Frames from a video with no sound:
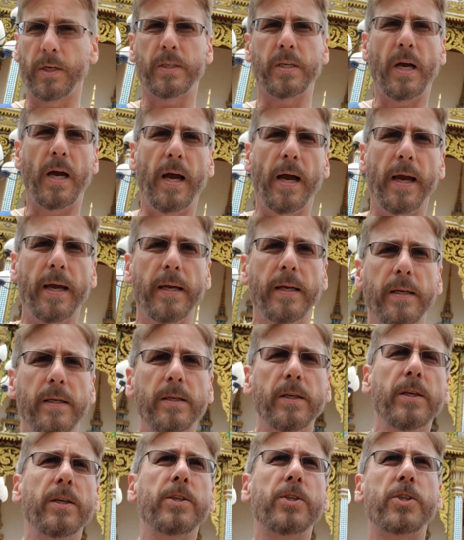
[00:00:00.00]
Thai.
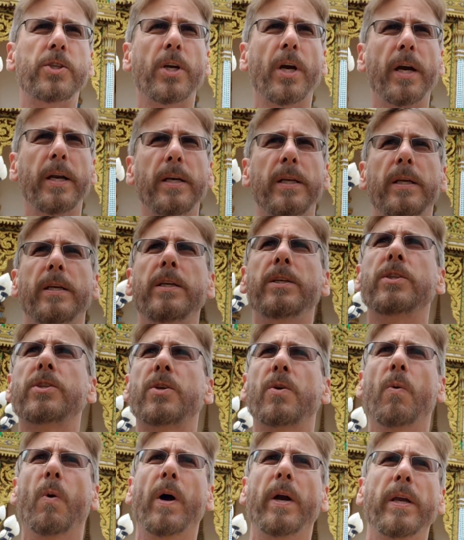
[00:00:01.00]
It is Chinese
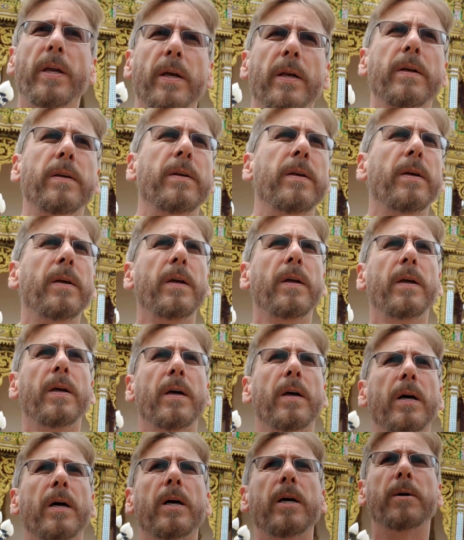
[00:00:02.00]
Guai Yin.
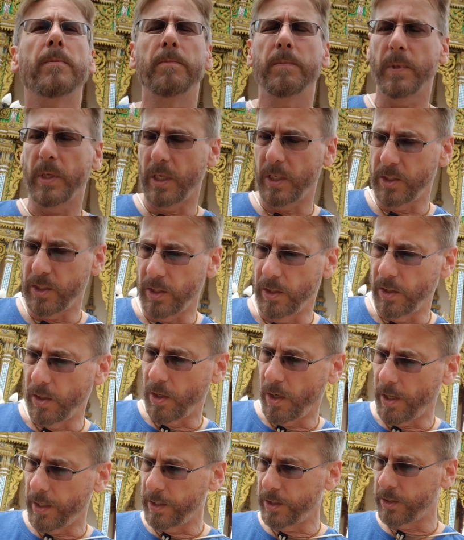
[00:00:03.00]
Like I said, the
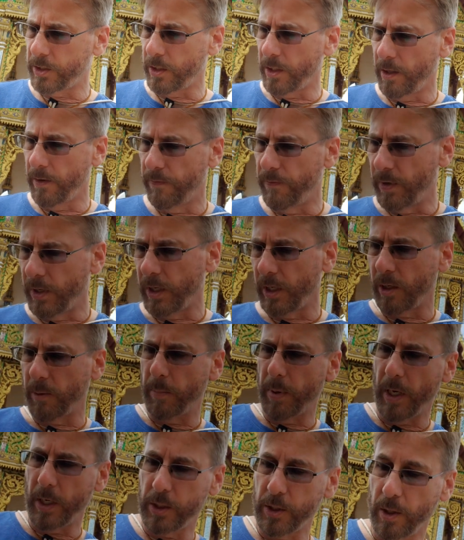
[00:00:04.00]
goddess of
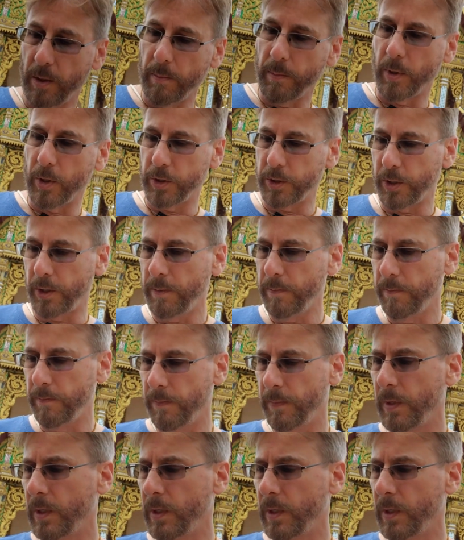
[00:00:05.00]
compassion and mercy.